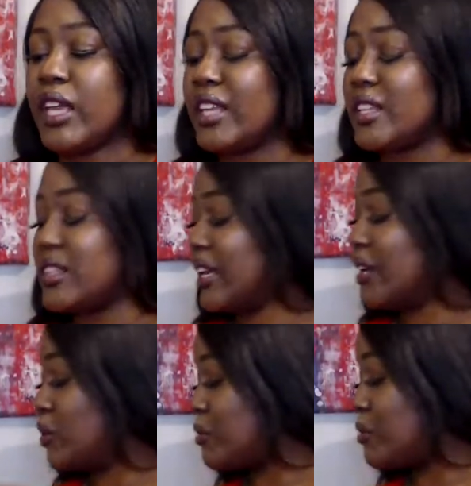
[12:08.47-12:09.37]
And the
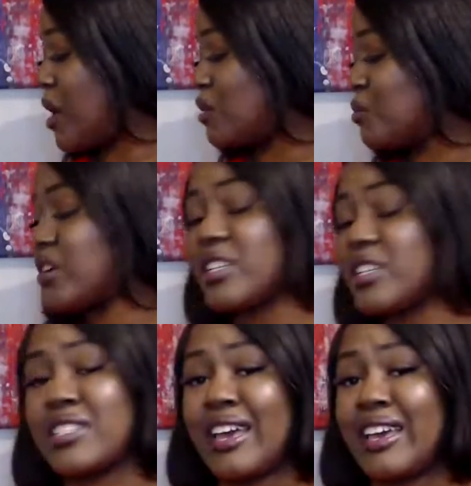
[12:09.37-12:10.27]
thing with monomer
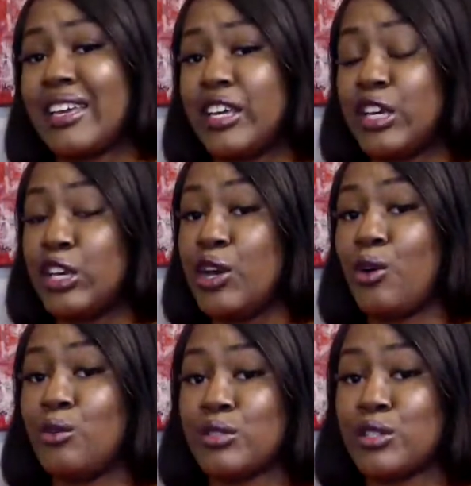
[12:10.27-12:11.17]
is that it
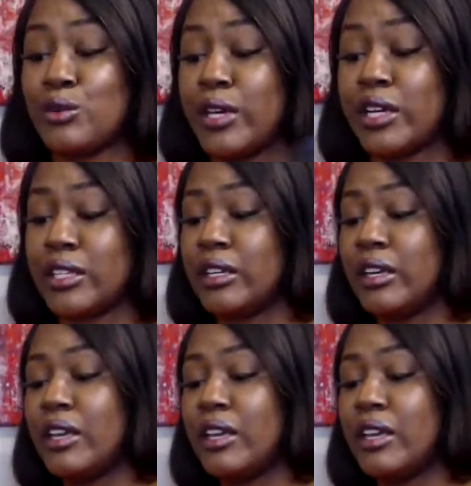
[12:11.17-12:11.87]
goes quickly.